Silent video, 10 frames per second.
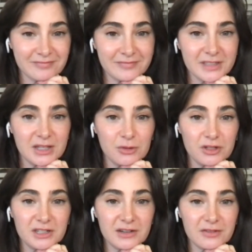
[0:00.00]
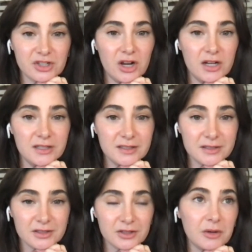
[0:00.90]
mm, in order to have a chance
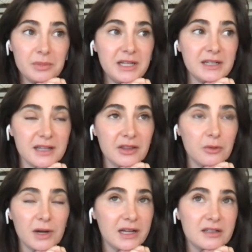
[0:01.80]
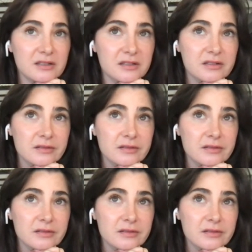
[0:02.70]
to compete. Otherwise,